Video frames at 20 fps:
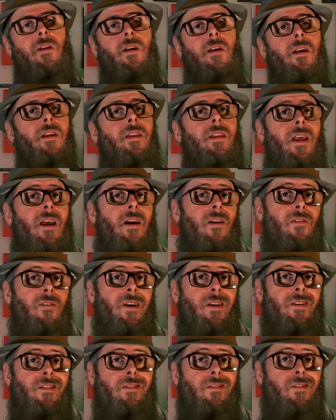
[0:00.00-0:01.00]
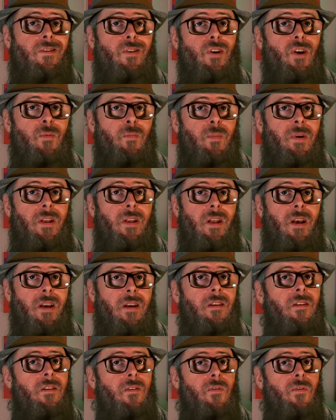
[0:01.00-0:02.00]
Now, it took me like
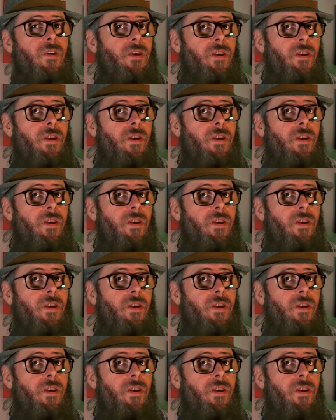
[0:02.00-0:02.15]
3